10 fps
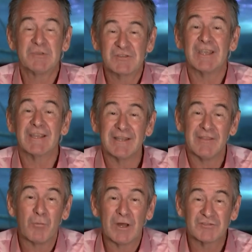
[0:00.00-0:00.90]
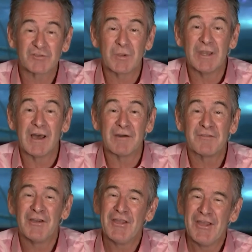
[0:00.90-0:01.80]
particularly the ones we
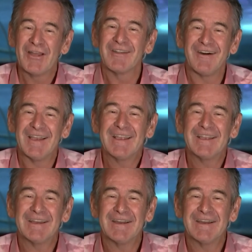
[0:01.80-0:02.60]
love, like yeah.